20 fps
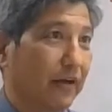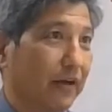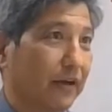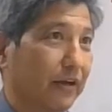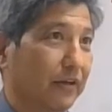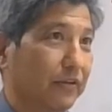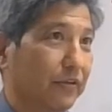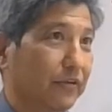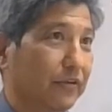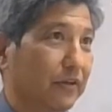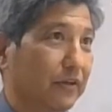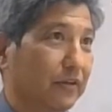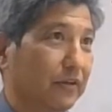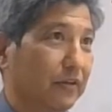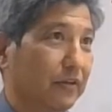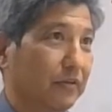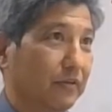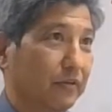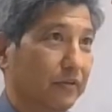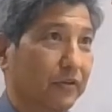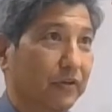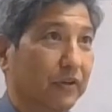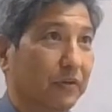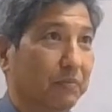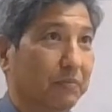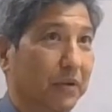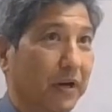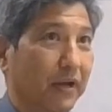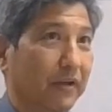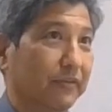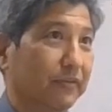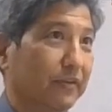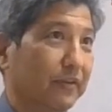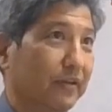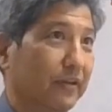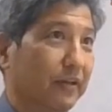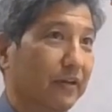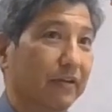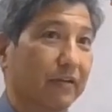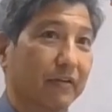You can pause it
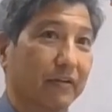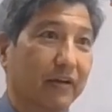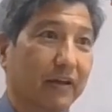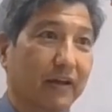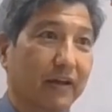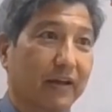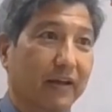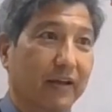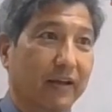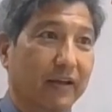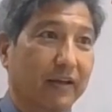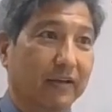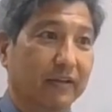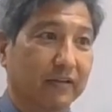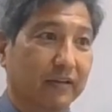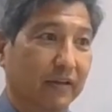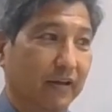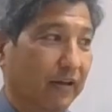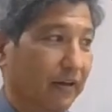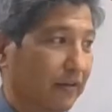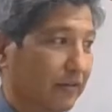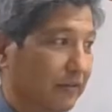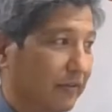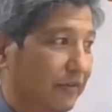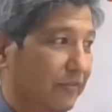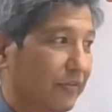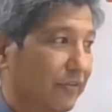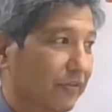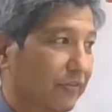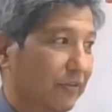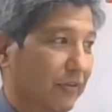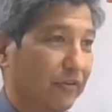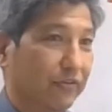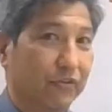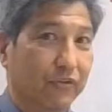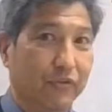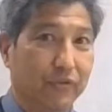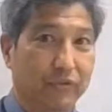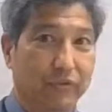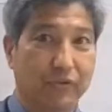here and leave this as
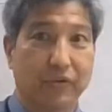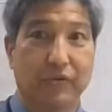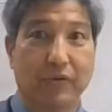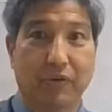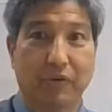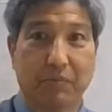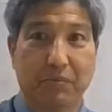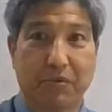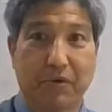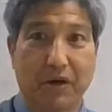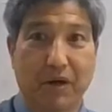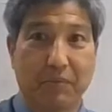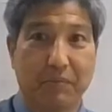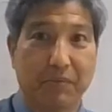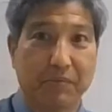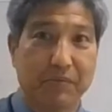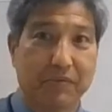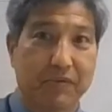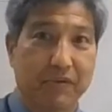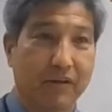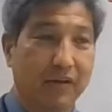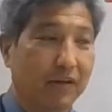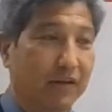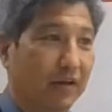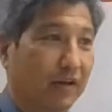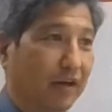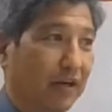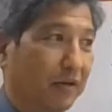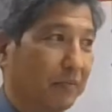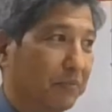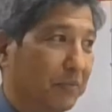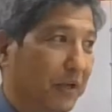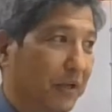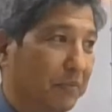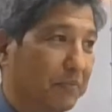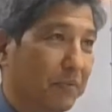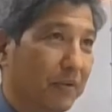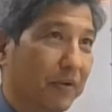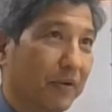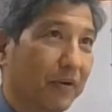you do your own problems on
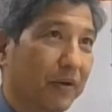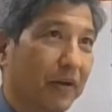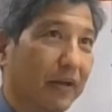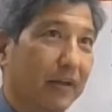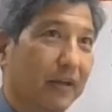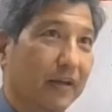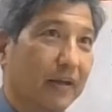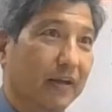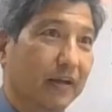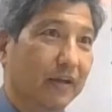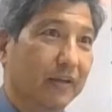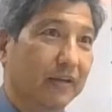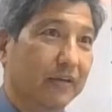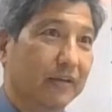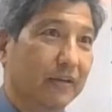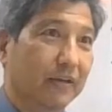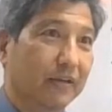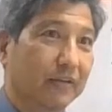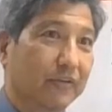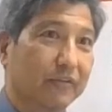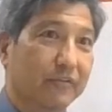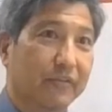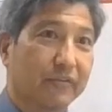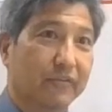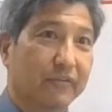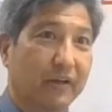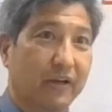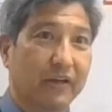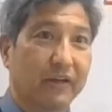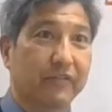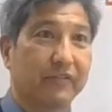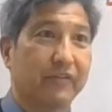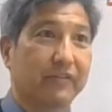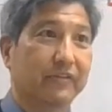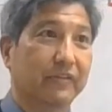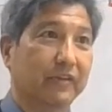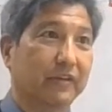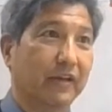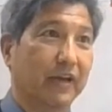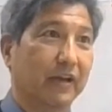paper, and use this kind of as
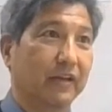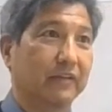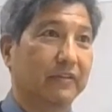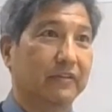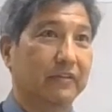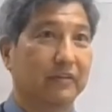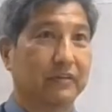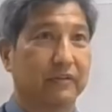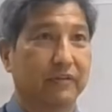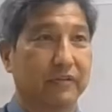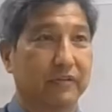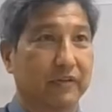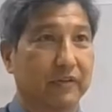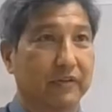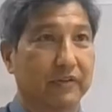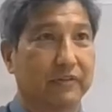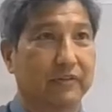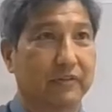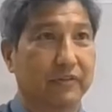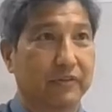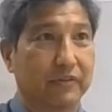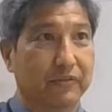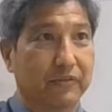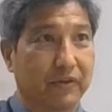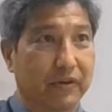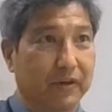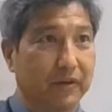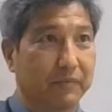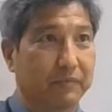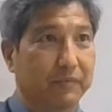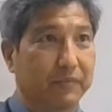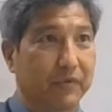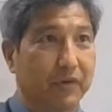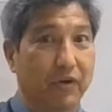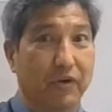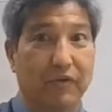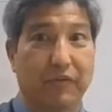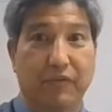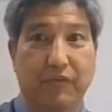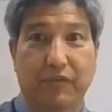a guide to
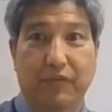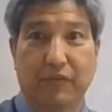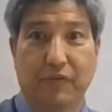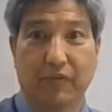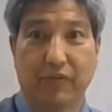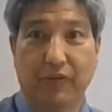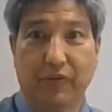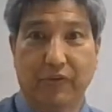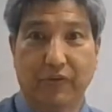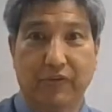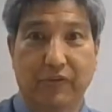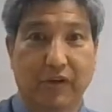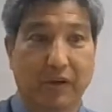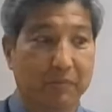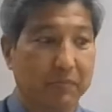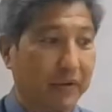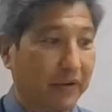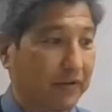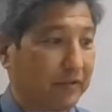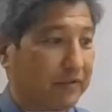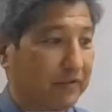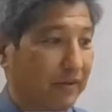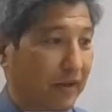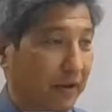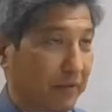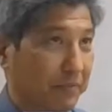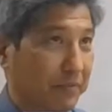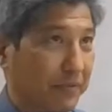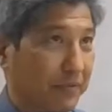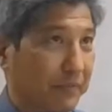go through there step by step.